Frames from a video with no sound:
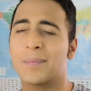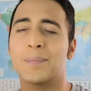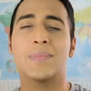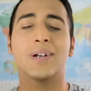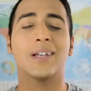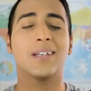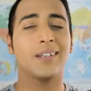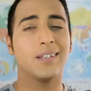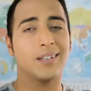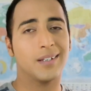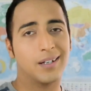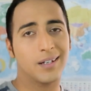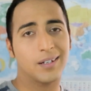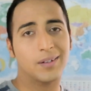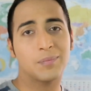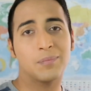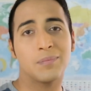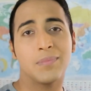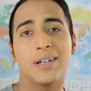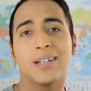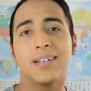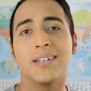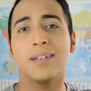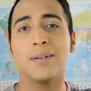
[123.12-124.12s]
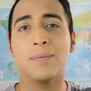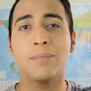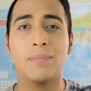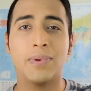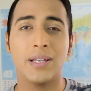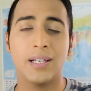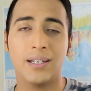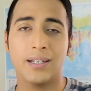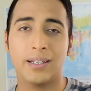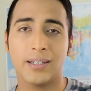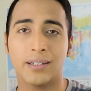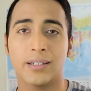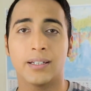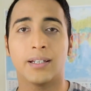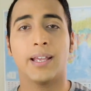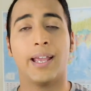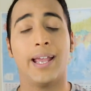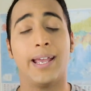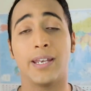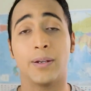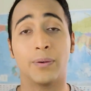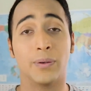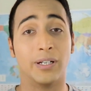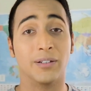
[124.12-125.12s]
I'm a young money million.
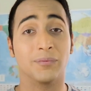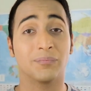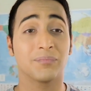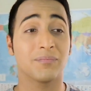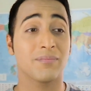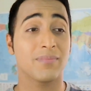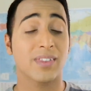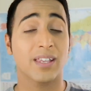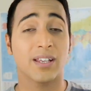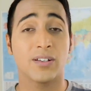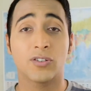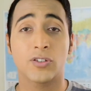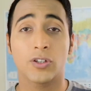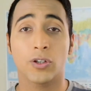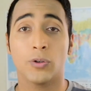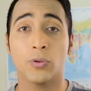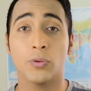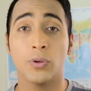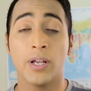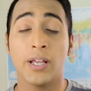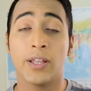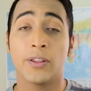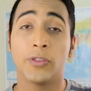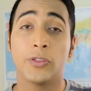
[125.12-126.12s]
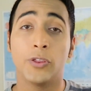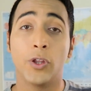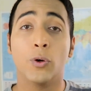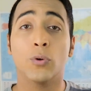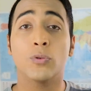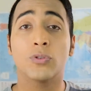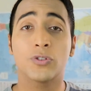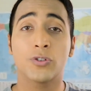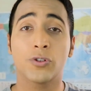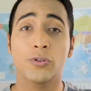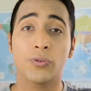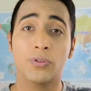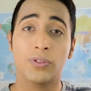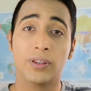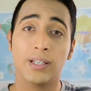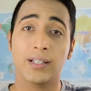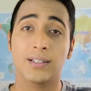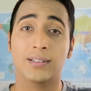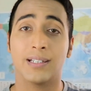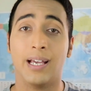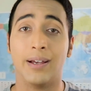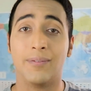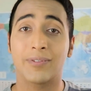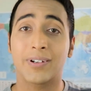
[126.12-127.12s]
Anyway, so those two
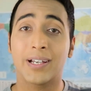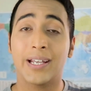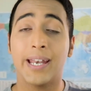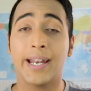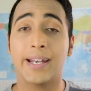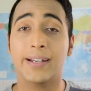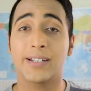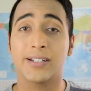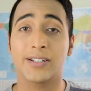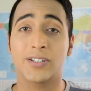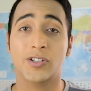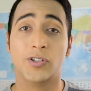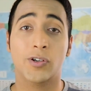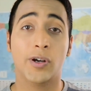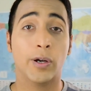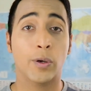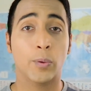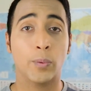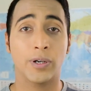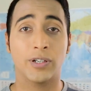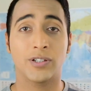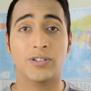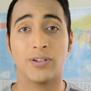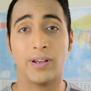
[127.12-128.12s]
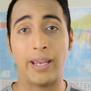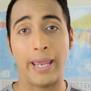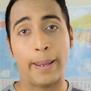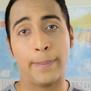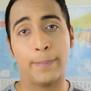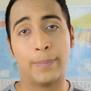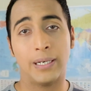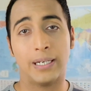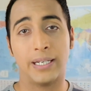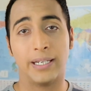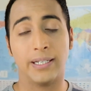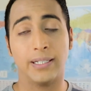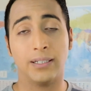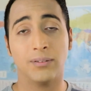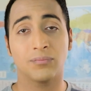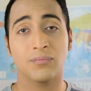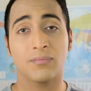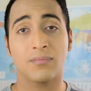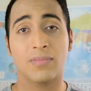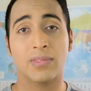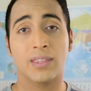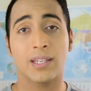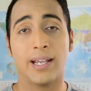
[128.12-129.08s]
things I've connected straight away to Emily.